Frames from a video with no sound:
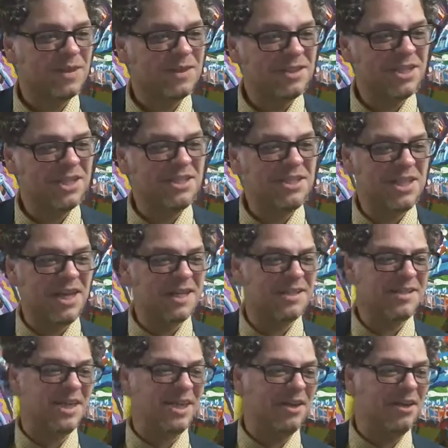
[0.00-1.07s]
GC has
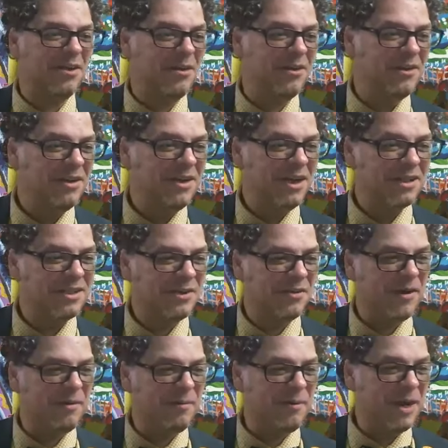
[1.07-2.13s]
to get going. It's all
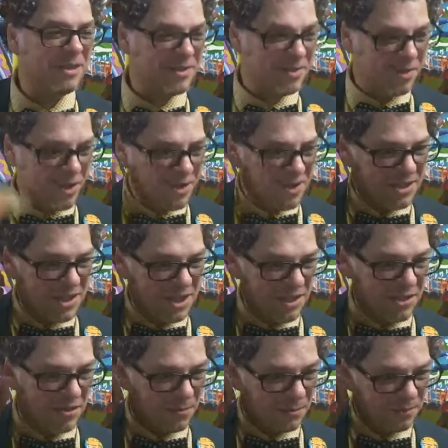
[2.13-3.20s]
right, man. It's good seeing
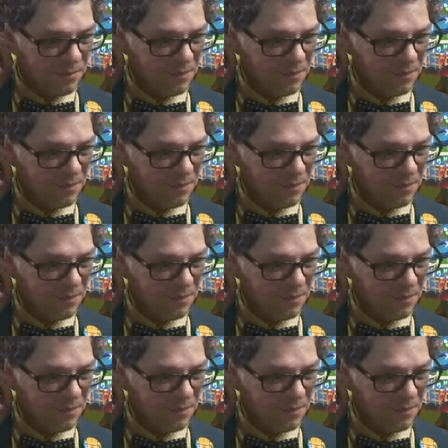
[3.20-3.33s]
you.